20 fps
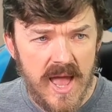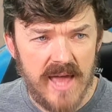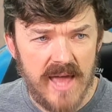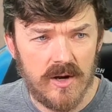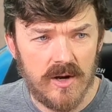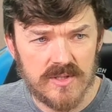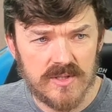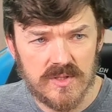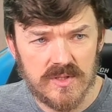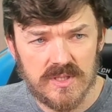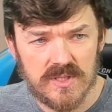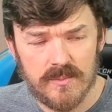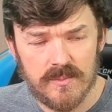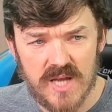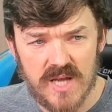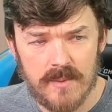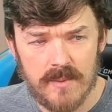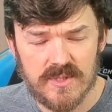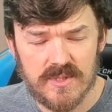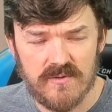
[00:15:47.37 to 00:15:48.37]
And also
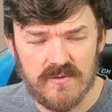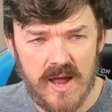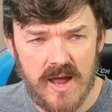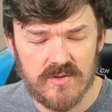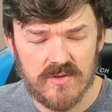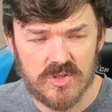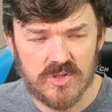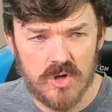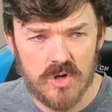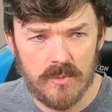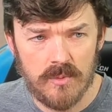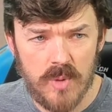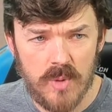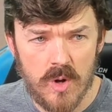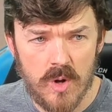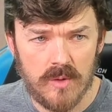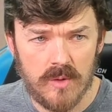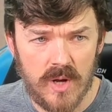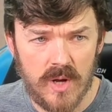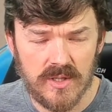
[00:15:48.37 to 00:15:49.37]
sometimes if I have strong
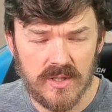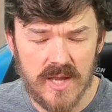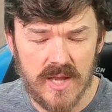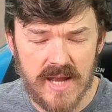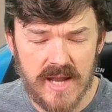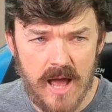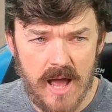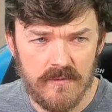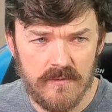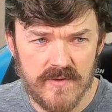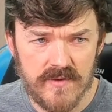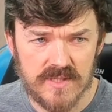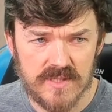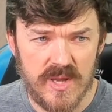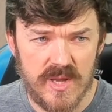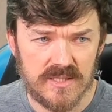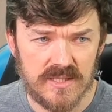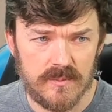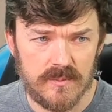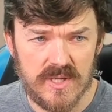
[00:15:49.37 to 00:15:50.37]
Pokemon like Alpha
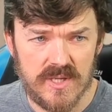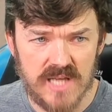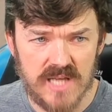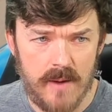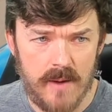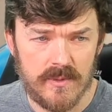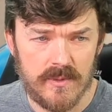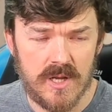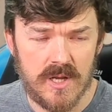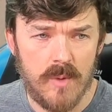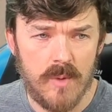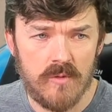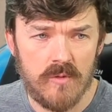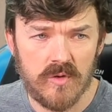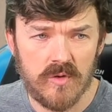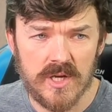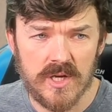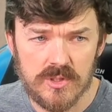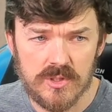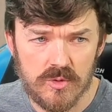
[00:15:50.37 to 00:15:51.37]
Specimens, I would come
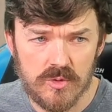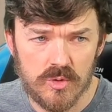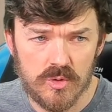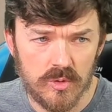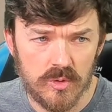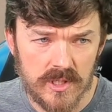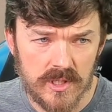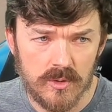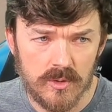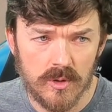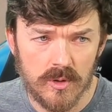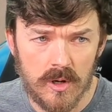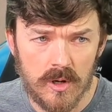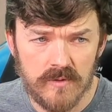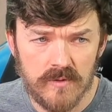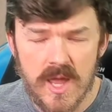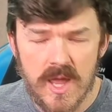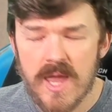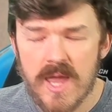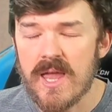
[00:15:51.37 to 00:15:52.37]
over and do Grueling
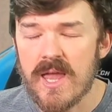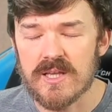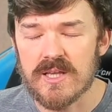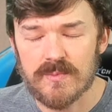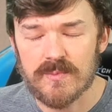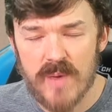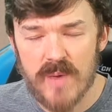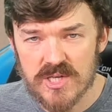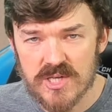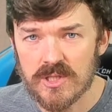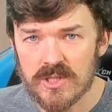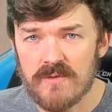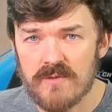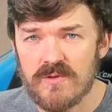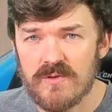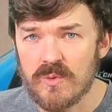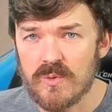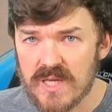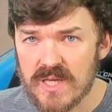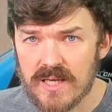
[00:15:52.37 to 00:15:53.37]
Grove, especially
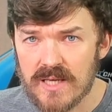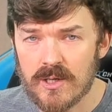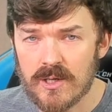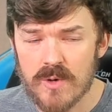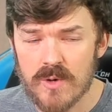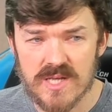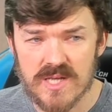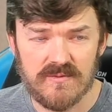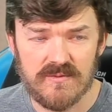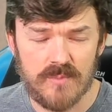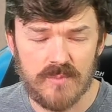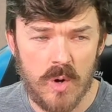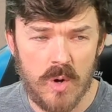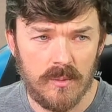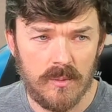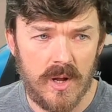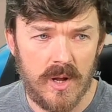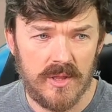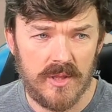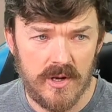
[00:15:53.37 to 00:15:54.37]
if you need aggressive
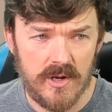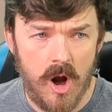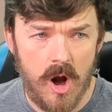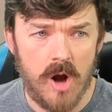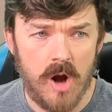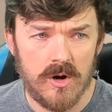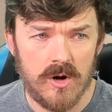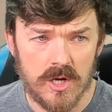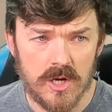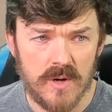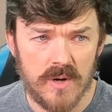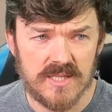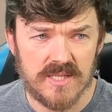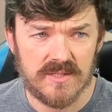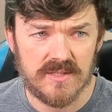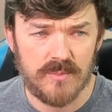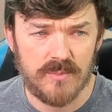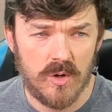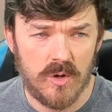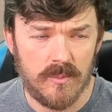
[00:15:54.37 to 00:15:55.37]
Pokemon. There are
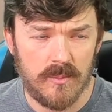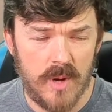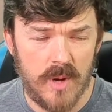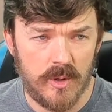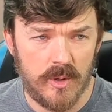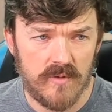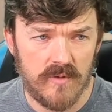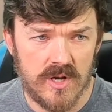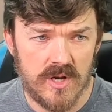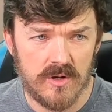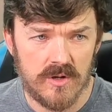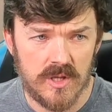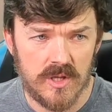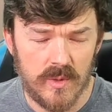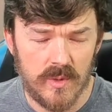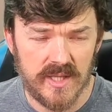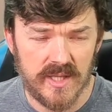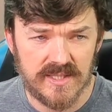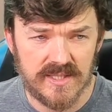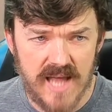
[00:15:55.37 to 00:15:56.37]
aggressive Pokemon over here
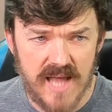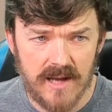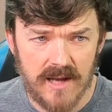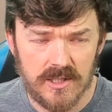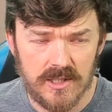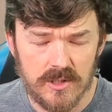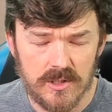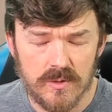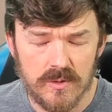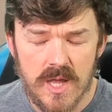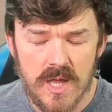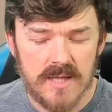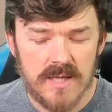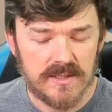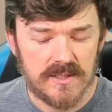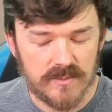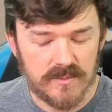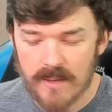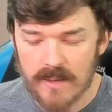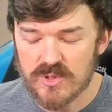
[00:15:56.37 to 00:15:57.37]
that will attack you.
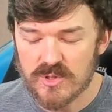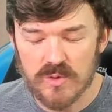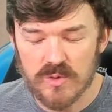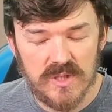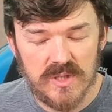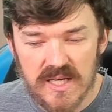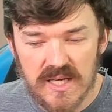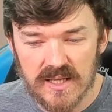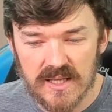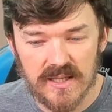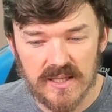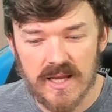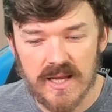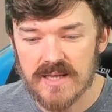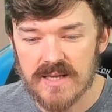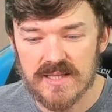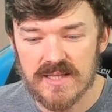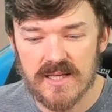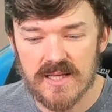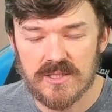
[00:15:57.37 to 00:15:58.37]
Sometimes you need it, like
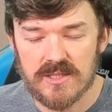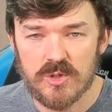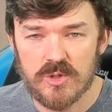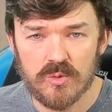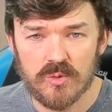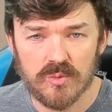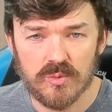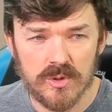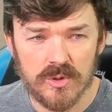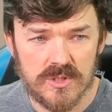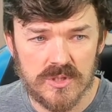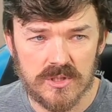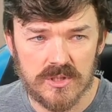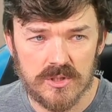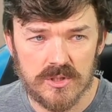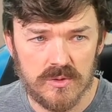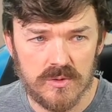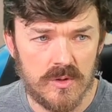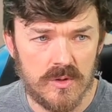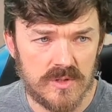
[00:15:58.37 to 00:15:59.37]
I said, to do Roost
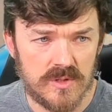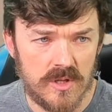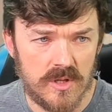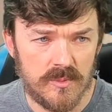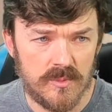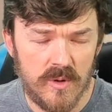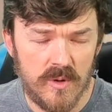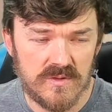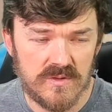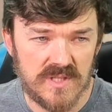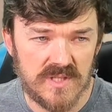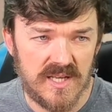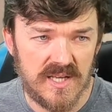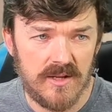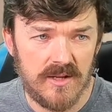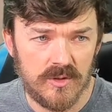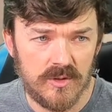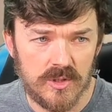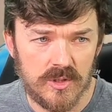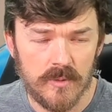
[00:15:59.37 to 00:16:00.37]
or do those other moves that
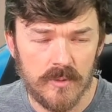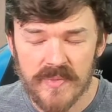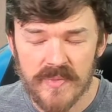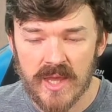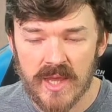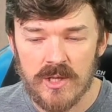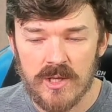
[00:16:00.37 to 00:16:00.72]
heal you.